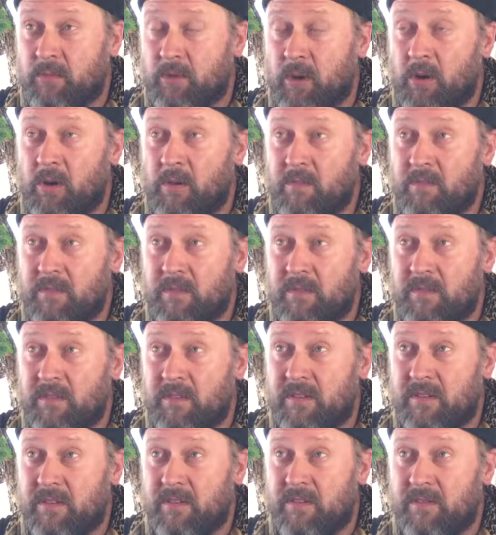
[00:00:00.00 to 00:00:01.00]
Tom
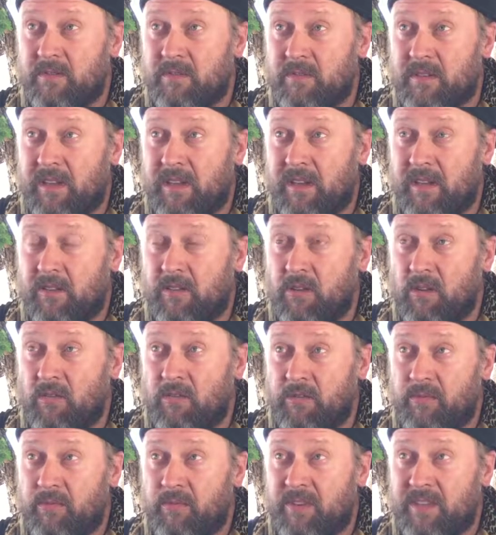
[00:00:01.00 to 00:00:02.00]
will
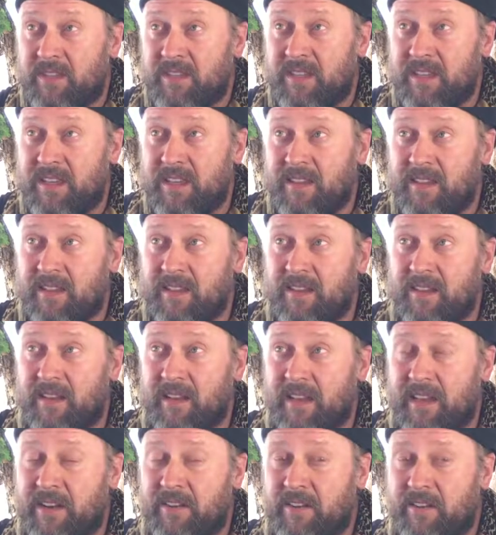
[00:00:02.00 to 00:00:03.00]
go through his kit in a
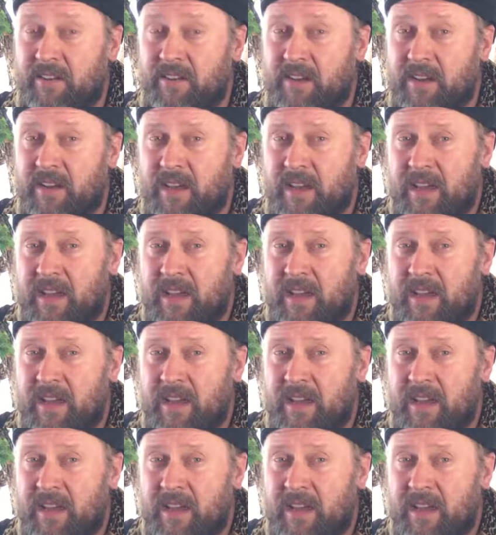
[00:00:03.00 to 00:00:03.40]
later